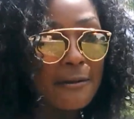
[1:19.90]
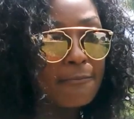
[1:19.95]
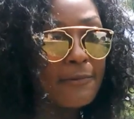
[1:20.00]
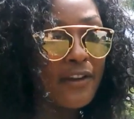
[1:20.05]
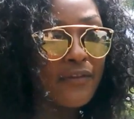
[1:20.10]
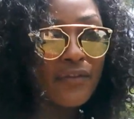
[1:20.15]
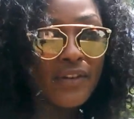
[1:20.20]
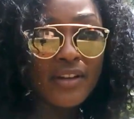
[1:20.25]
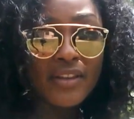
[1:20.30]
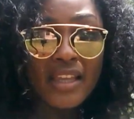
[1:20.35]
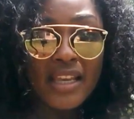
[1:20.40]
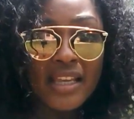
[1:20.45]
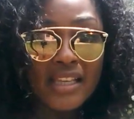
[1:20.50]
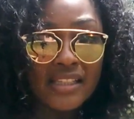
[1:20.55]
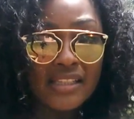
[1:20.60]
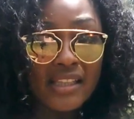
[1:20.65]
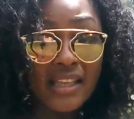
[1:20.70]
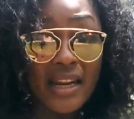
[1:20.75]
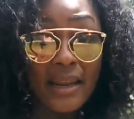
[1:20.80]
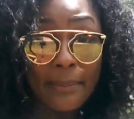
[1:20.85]
different
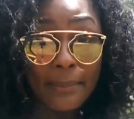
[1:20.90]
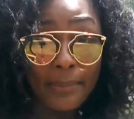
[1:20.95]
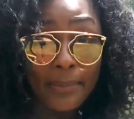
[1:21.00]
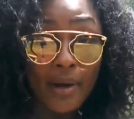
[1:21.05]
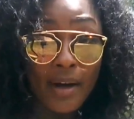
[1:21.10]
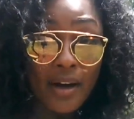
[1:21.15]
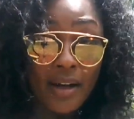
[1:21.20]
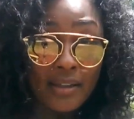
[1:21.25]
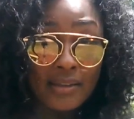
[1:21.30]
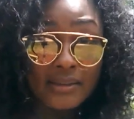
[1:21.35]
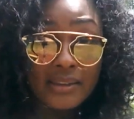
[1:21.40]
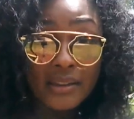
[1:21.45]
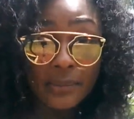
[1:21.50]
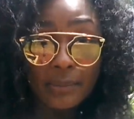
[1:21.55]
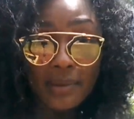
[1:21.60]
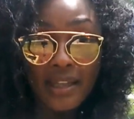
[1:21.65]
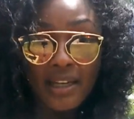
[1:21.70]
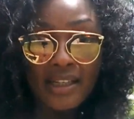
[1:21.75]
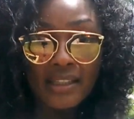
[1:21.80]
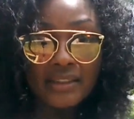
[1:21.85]
things that I bought and
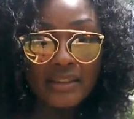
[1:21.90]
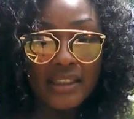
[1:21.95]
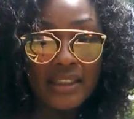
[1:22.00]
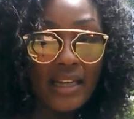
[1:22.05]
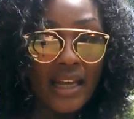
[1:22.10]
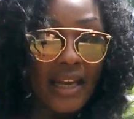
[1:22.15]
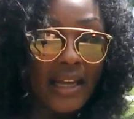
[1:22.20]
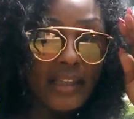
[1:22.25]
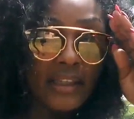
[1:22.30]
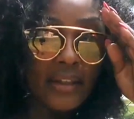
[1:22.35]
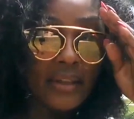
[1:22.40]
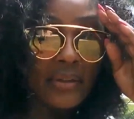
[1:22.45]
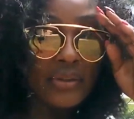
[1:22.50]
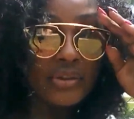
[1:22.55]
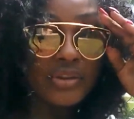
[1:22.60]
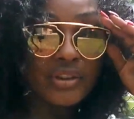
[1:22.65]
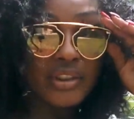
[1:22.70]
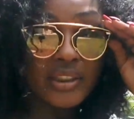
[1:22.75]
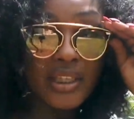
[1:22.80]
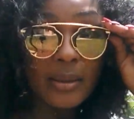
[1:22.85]
supplies that I
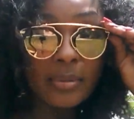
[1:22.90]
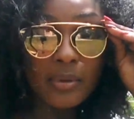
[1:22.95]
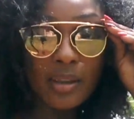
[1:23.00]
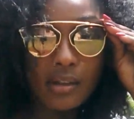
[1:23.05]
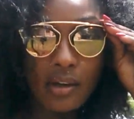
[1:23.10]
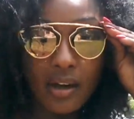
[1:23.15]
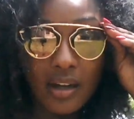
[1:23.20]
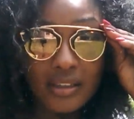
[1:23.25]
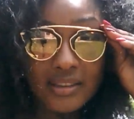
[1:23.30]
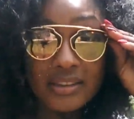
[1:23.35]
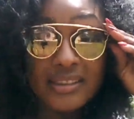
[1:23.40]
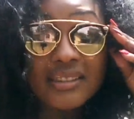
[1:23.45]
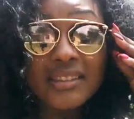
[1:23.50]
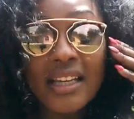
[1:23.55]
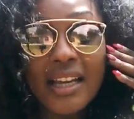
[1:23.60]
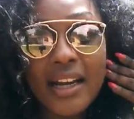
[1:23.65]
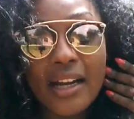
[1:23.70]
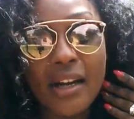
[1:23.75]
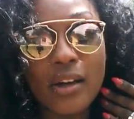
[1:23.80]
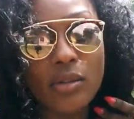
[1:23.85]
used to keep the cost
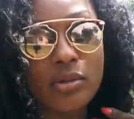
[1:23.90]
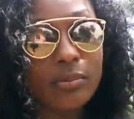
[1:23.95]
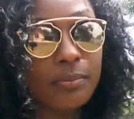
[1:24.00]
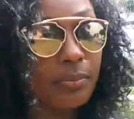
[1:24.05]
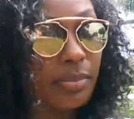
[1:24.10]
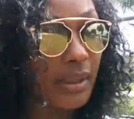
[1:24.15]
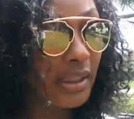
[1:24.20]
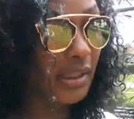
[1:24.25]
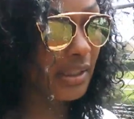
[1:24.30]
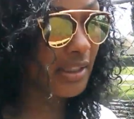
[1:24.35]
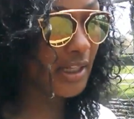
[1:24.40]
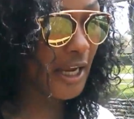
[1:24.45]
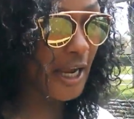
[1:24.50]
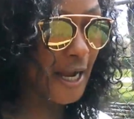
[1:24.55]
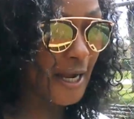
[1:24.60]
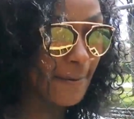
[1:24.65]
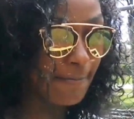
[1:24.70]
down, but